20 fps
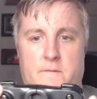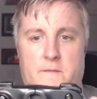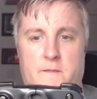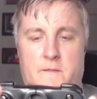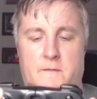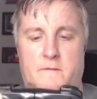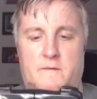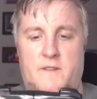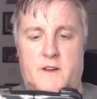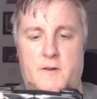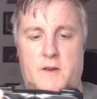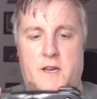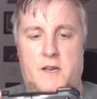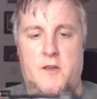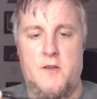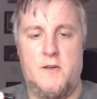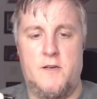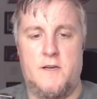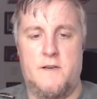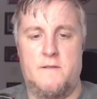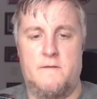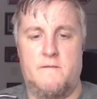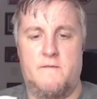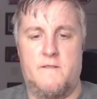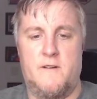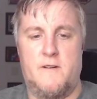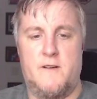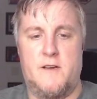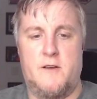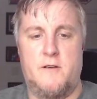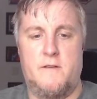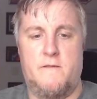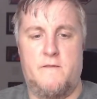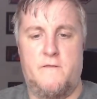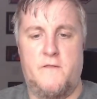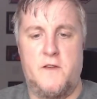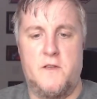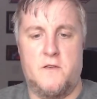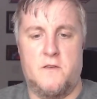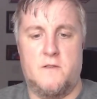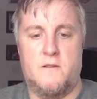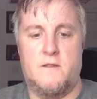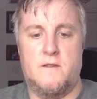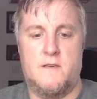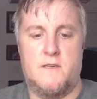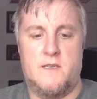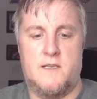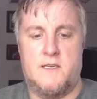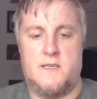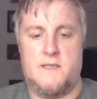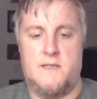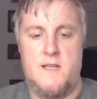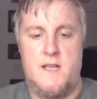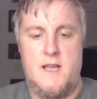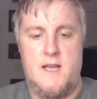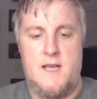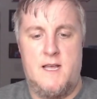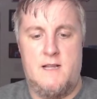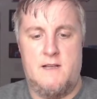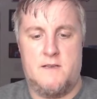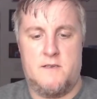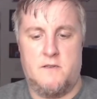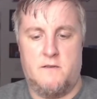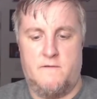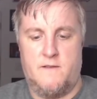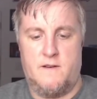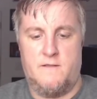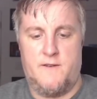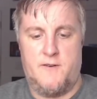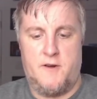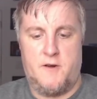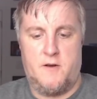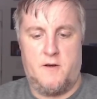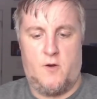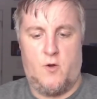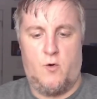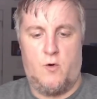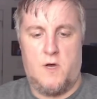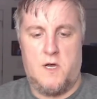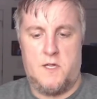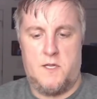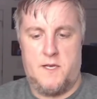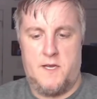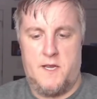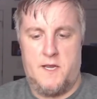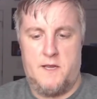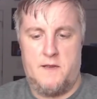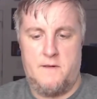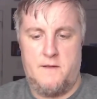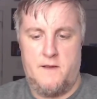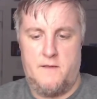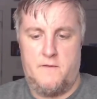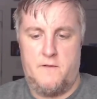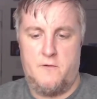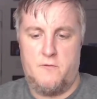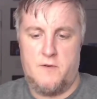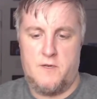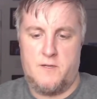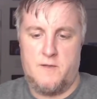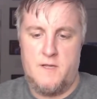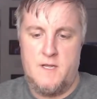good. Very good feel so far. Very good quality, if you will.